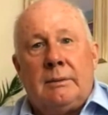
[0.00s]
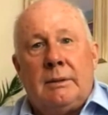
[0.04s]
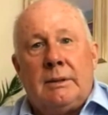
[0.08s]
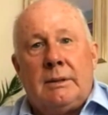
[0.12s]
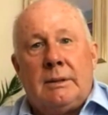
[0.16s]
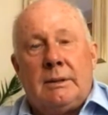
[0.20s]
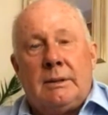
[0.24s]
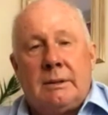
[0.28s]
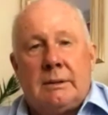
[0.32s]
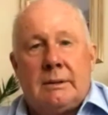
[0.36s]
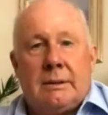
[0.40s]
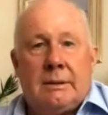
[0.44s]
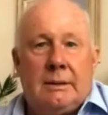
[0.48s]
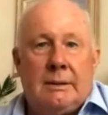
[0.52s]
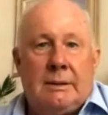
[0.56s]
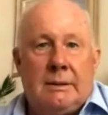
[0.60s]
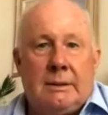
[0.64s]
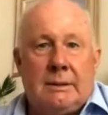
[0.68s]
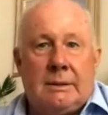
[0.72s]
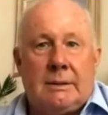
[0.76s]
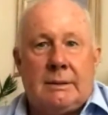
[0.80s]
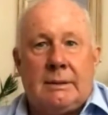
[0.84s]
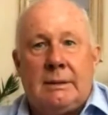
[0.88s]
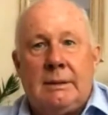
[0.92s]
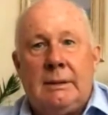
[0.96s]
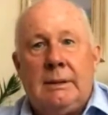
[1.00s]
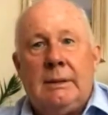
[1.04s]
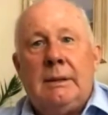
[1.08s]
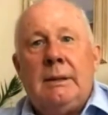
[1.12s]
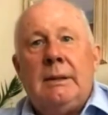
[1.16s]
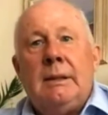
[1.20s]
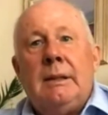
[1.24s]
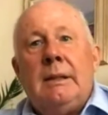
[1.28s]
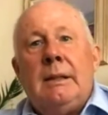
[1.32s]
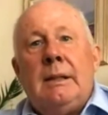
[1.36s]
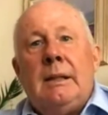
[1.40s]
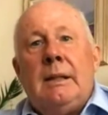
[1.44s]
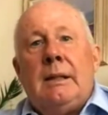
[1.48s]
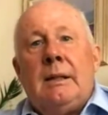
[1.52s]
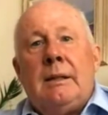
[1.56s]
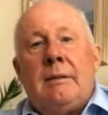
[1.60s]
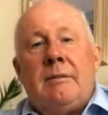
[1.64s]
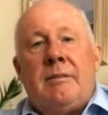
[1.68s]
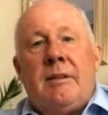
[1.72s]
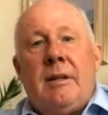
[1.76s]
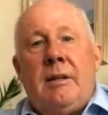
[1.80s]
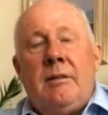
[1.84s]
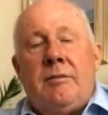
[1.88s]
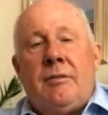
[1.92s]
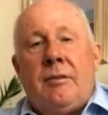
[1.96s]
which is
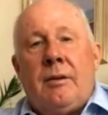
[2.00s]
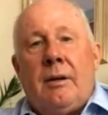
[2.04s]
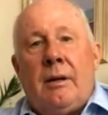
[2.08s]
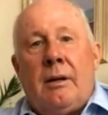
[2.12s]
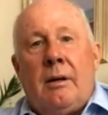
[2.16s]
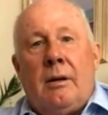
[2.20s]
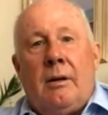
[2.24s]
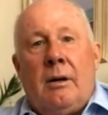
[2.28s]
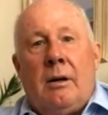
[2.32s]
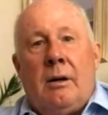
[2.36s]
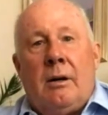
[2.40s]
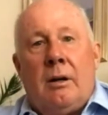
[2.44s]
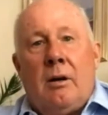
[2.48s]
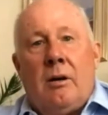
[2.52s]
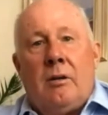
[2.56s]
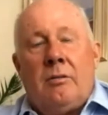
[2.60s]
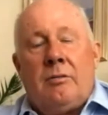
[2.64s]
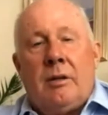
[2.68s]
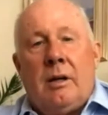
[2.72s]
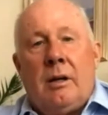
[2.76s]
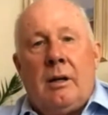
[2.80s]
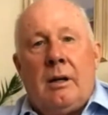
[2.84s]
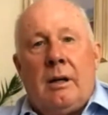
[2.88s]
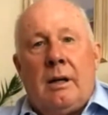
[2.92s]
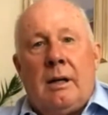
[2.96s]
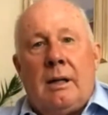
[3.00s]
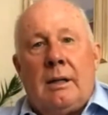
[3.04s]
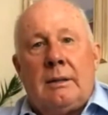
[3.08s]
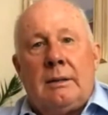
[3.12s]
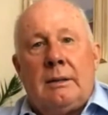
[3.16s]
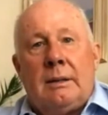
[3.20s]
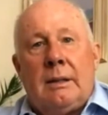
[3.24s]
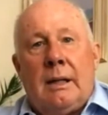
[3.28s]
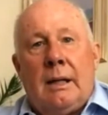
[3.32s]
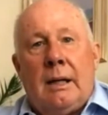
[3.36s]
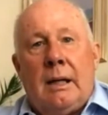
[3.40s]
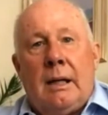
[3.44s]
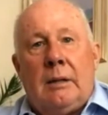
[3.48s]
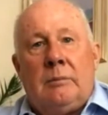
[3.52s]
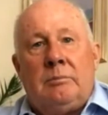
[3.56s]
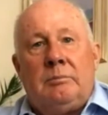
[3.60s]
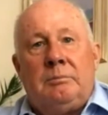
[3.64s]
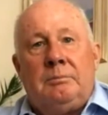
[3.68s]
FIFA all over. And